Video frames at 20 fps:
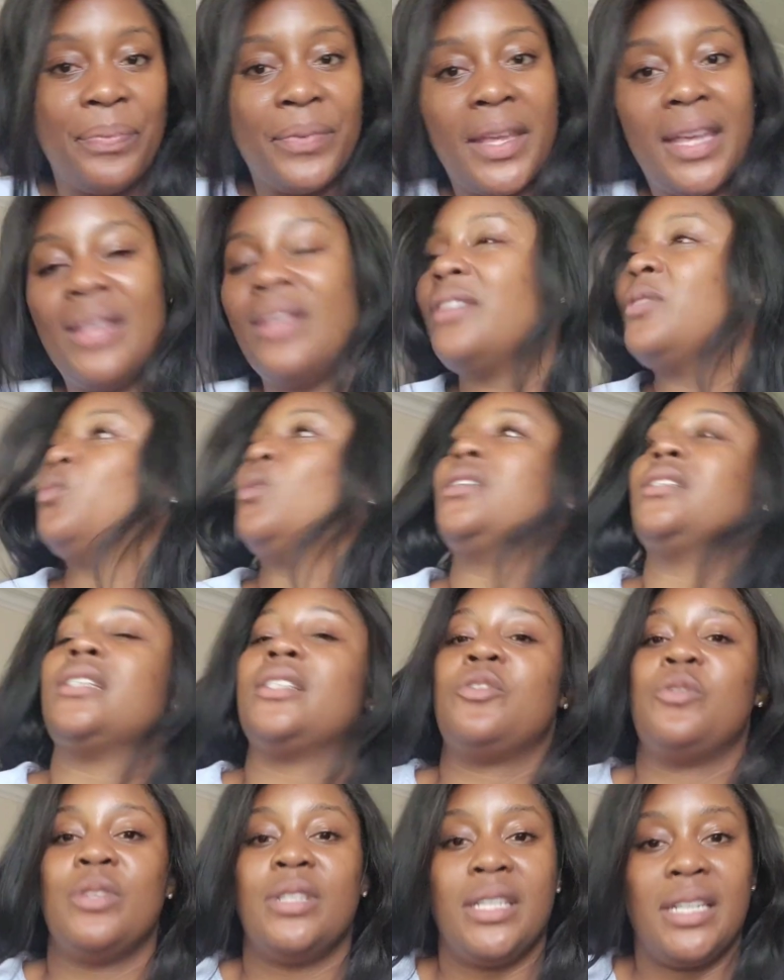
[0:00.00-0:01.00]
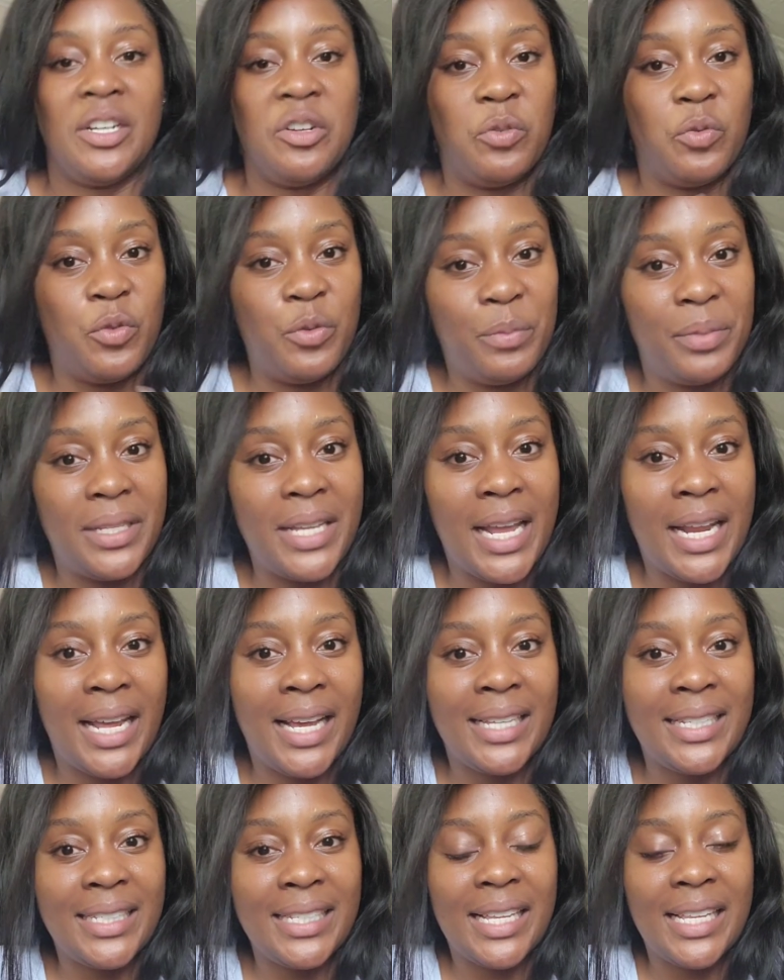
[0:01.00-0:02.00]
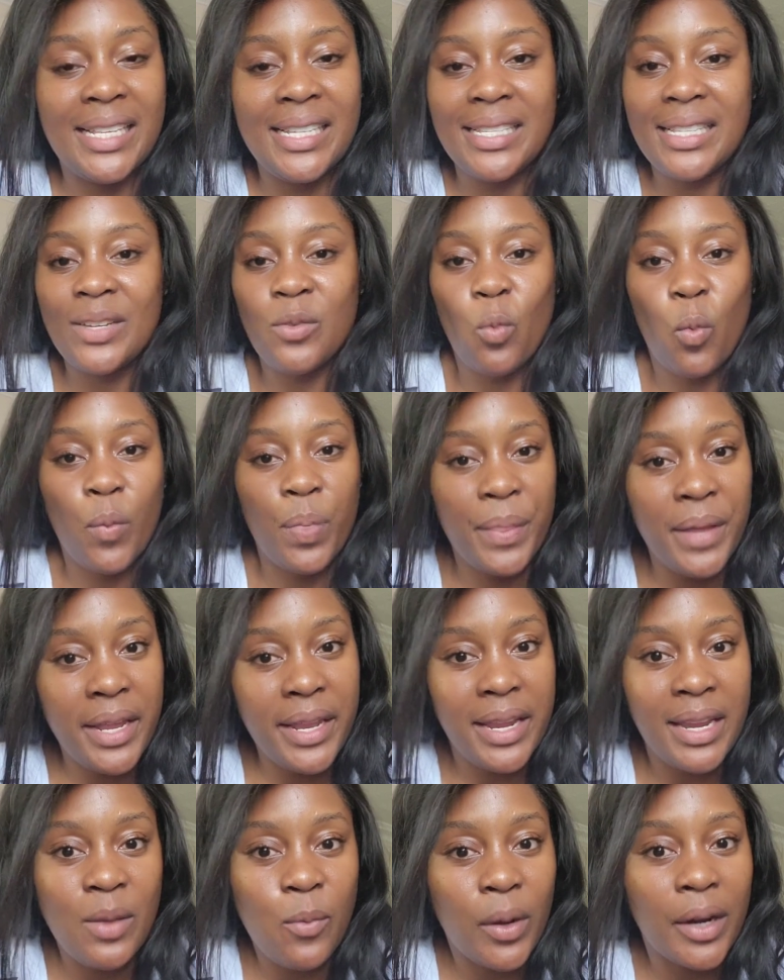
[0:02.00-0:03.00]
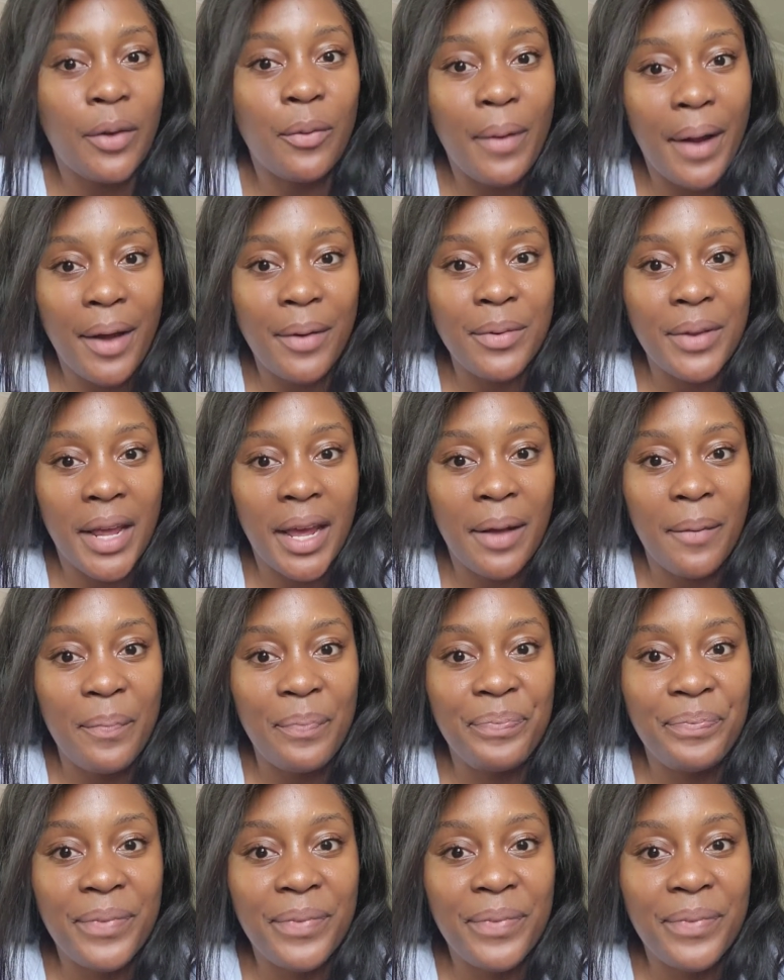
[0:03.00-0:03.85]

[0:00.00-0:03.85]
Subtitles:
He just wasn't interested in group settings. He just didn't need anyone around him.